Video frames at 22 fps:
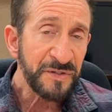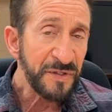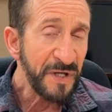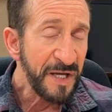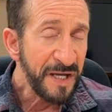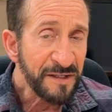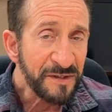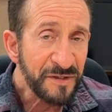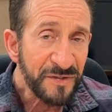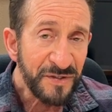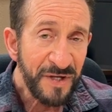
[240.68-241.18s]

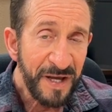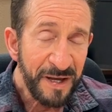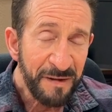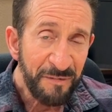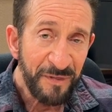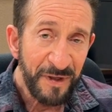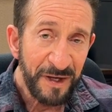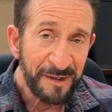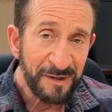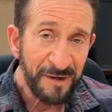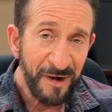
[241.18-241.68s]
saying the same
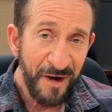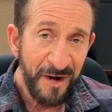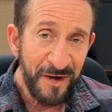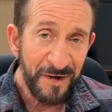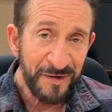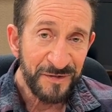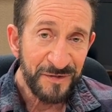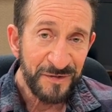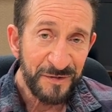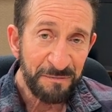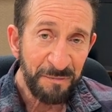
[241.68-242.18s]
thing to
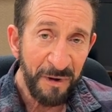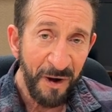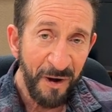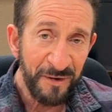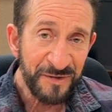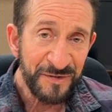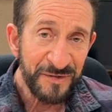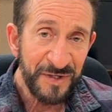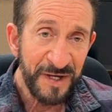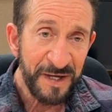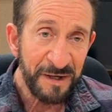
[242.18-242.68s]
us.
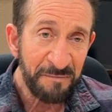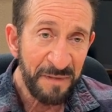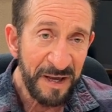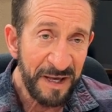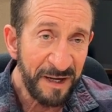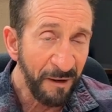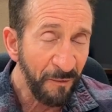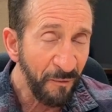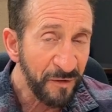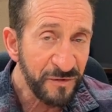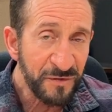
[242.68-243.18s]
Paul is saying,
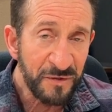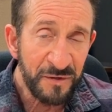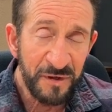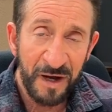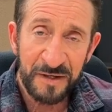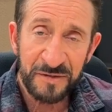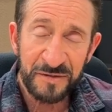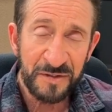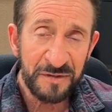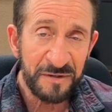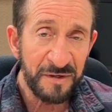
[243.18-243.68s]
man, I want you
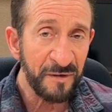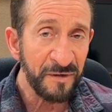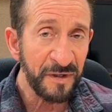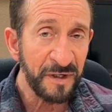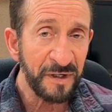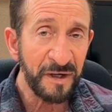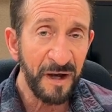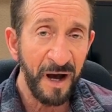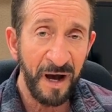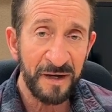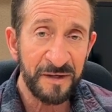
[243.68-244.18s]
guys to know
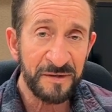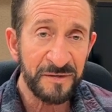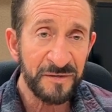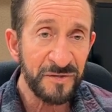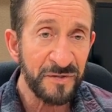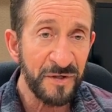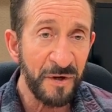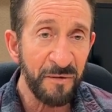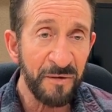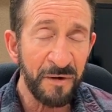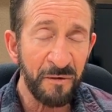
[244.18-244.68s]
that God is
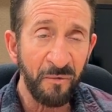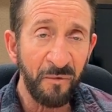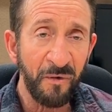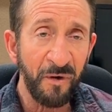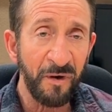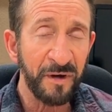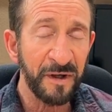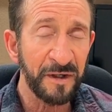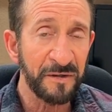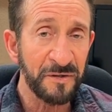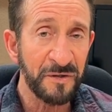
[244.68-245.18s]
so at
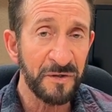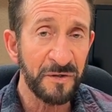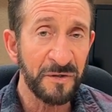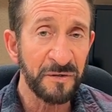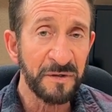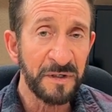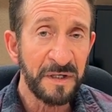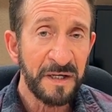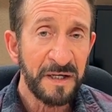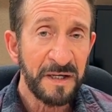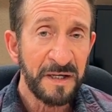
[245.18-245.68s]
work in
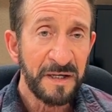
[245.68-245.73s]
you